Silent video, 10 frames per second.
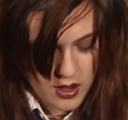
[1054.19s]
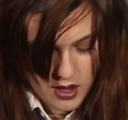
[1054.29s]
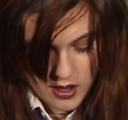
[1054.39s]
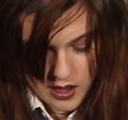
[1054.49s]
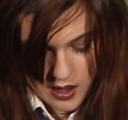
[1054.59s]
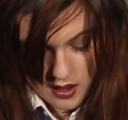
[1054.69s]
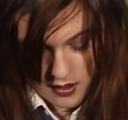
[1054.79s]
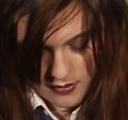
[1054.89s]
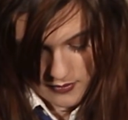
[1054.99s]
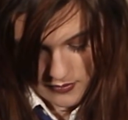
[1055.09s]
I
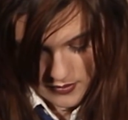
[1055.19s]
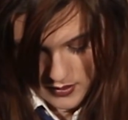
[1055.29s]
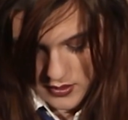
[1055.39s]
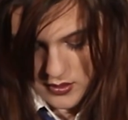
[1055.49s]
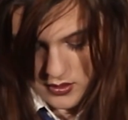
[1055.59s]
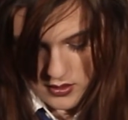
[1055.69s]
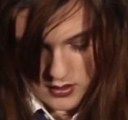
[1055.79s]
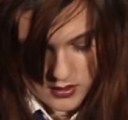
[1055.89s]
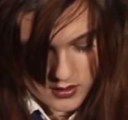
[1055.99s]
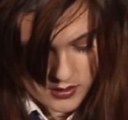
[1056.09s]
have
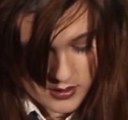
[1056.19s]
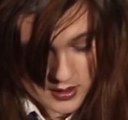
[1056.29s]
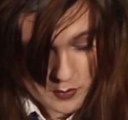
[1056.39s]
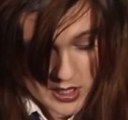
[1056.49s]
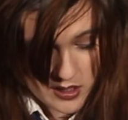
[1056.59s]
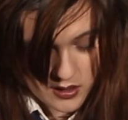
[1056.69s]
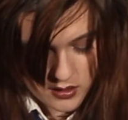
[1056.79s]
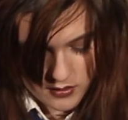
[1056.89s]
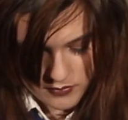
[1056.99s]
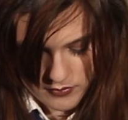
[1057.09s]
some ink.